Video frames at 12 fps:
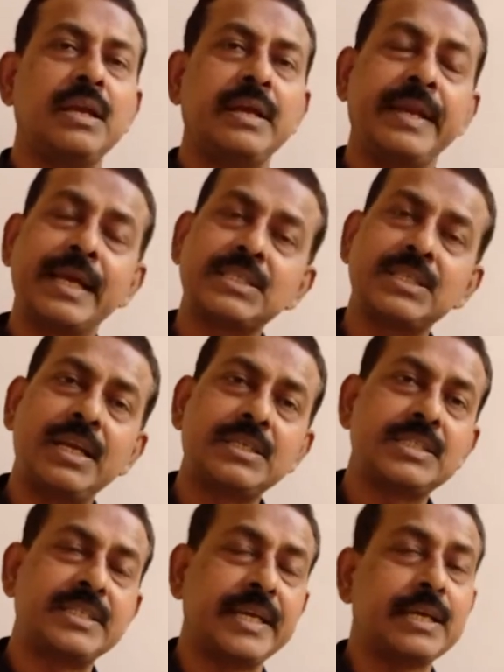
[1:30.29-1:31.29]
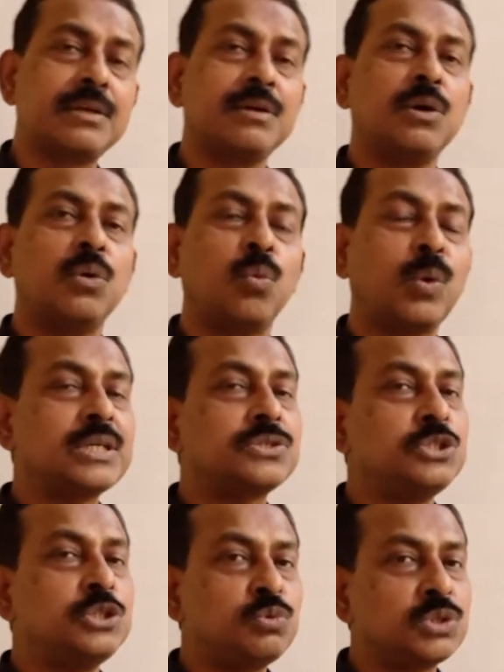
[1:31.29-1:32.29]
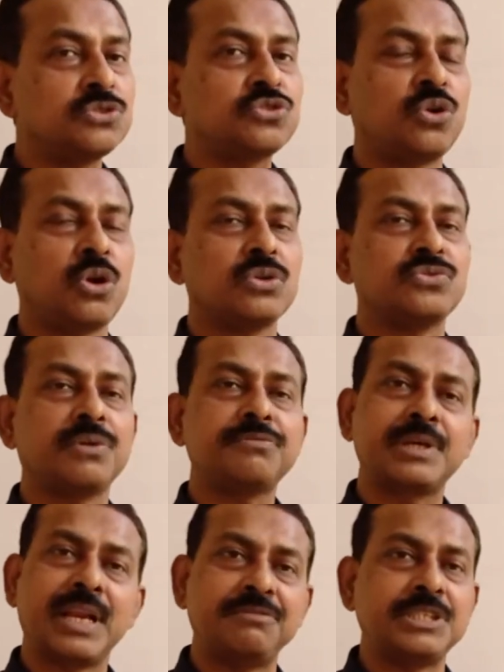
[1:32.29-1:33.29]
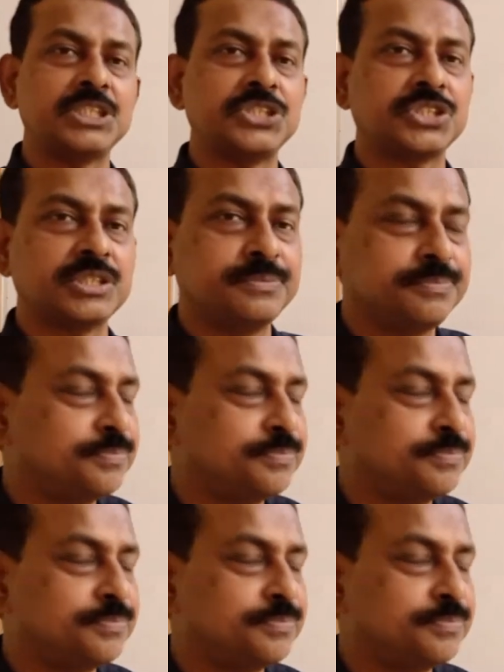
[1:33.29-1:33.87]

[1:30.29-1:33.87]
Next, let's take what is Newton's laws of gravitation.